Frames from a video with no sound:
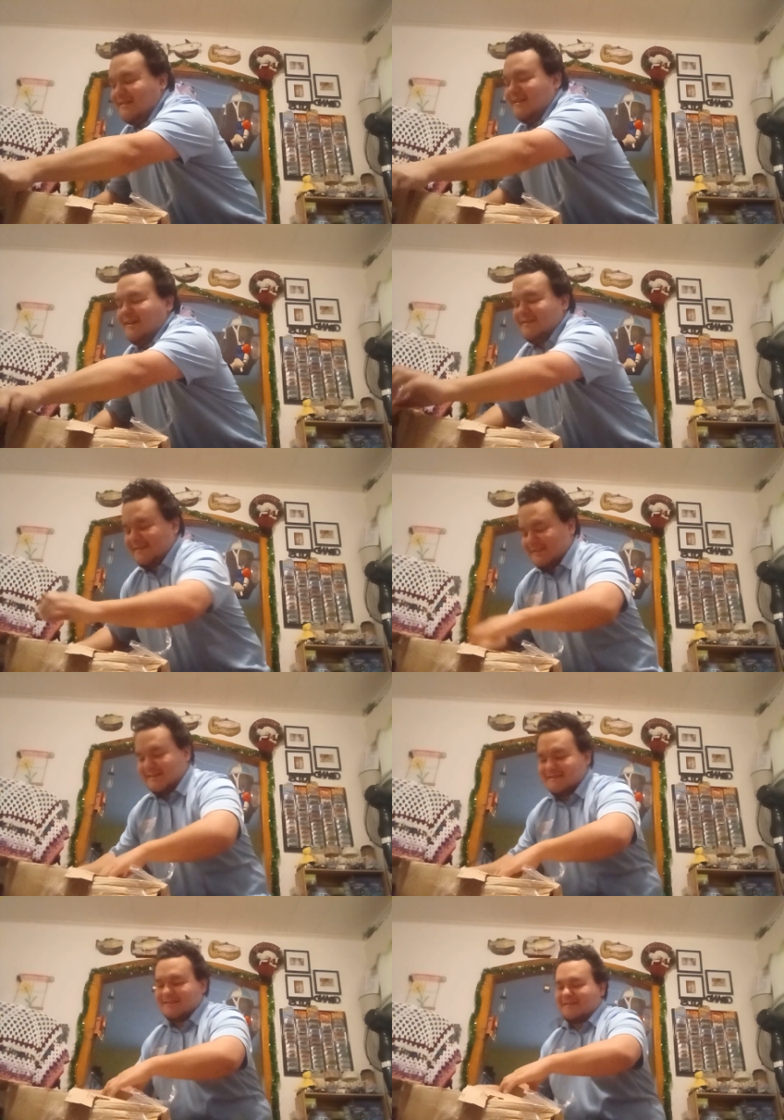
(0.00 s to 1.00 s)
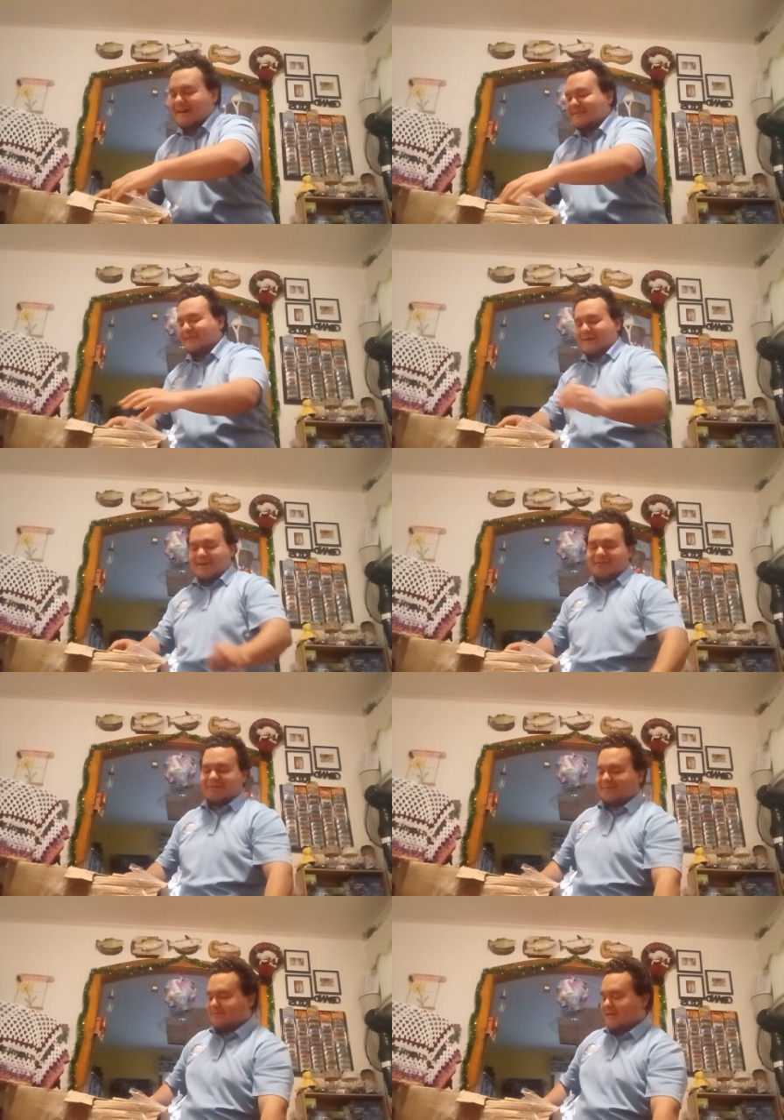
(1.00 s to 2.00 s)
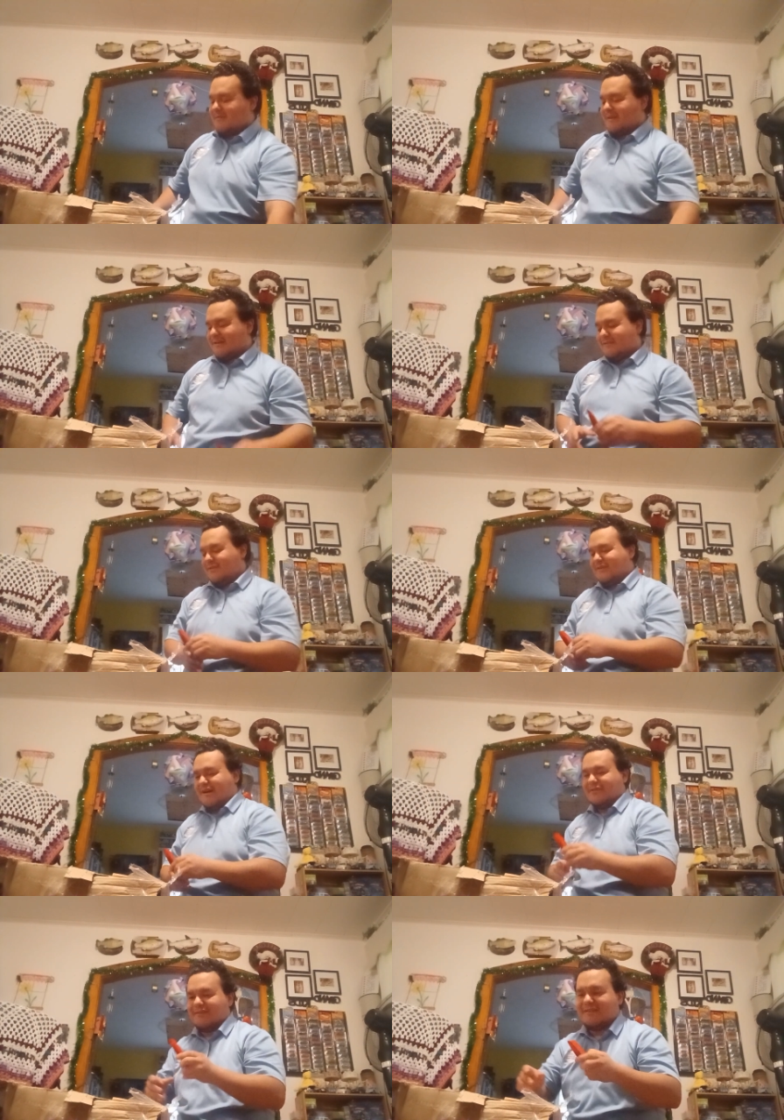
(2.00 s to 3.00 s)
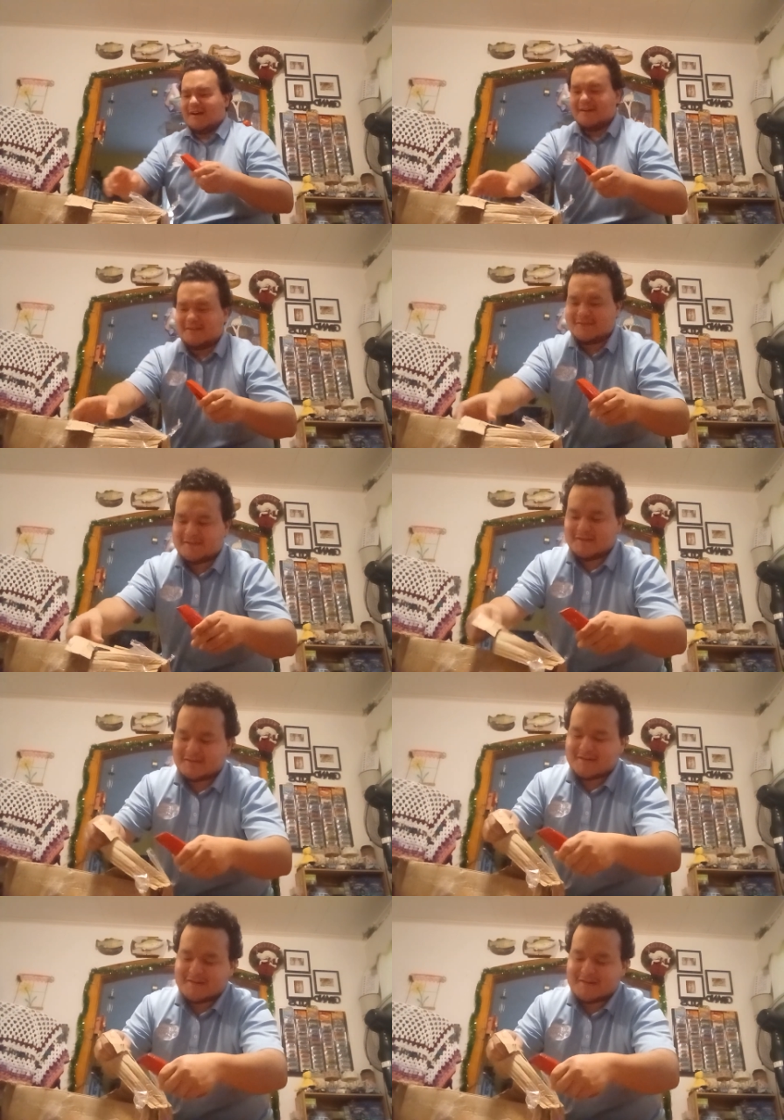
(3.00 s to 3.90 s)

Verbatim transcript: Yes, the Dancing Mouse from like 2009, I think.